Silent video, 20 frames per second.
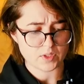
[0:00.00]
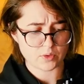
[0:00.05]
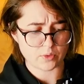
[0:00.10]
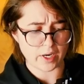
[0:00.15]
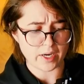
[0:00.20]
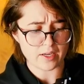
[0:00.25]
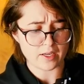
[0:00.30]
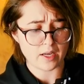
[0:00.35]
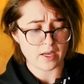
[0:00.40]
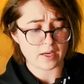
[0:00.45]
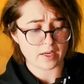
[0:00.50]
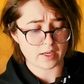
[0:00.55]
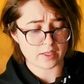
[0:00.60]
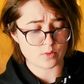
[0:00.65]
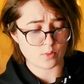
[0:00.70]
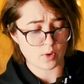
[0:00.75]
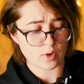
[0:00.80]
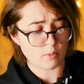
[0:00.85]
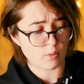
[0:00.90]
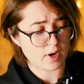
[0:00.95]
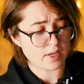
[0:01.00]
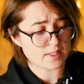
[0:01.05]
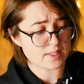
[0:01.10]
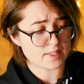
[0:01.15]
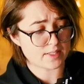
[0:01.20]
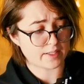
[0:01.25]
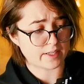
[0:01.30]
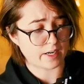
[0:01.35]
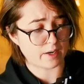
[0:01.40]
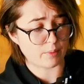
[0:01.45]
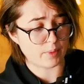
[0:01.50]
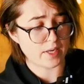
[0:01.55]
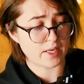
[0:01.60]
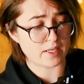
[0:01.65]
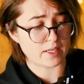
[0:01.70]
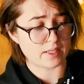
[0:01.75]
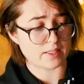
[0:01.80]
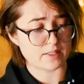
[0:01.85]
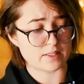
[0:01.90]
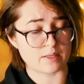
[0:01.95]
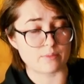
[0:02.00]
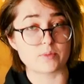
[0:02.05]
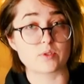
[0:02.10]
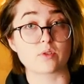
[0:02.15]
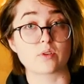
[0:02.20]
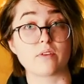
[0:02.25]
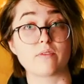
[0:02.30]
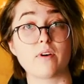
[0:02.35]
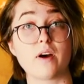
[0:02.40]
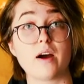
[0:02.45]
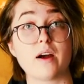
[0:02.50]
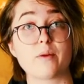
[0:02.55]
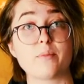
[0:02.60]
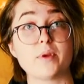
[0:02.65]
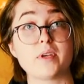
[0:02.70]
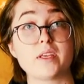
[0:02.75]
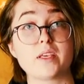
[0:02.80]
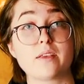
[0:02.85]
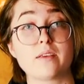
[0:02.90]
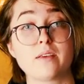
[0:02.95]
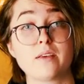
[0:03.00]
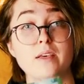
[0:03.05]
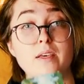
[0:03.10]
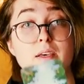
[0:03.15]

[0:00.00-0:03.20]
Right? Because what wants to come in is some sort of harmony.